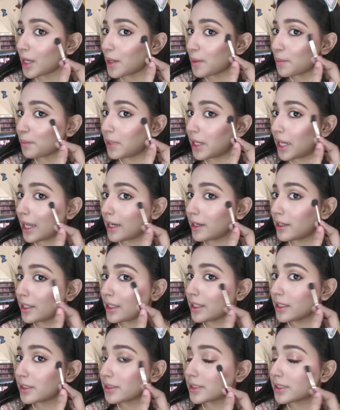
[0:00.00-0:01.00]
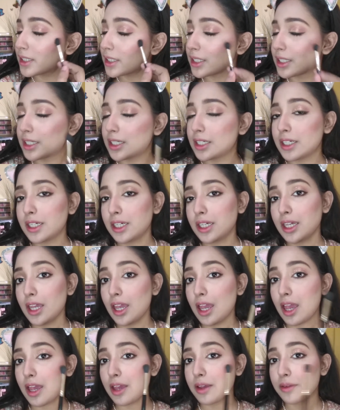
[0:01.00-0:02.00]
Blending is the key.
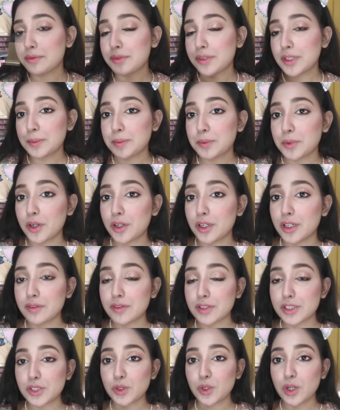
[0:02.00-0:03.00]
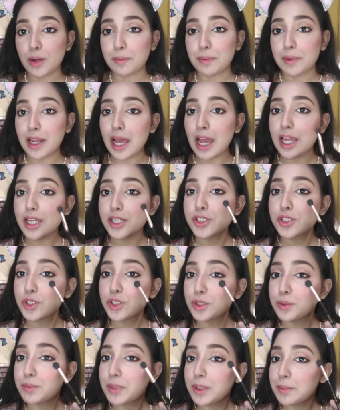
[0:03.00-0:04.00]
Every product which you apply
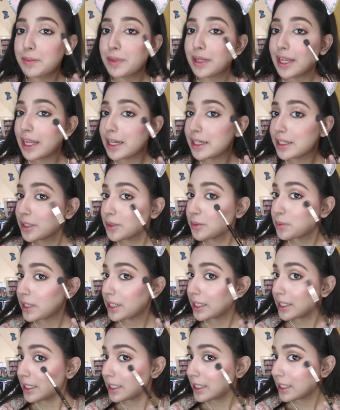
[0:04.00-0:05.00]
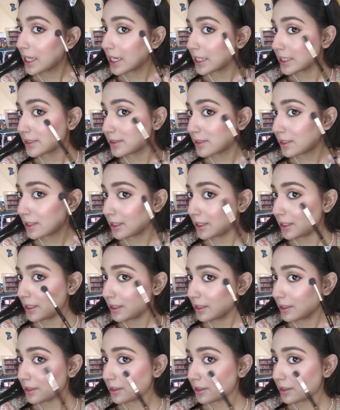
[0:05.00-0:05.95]
should be blended very nicely.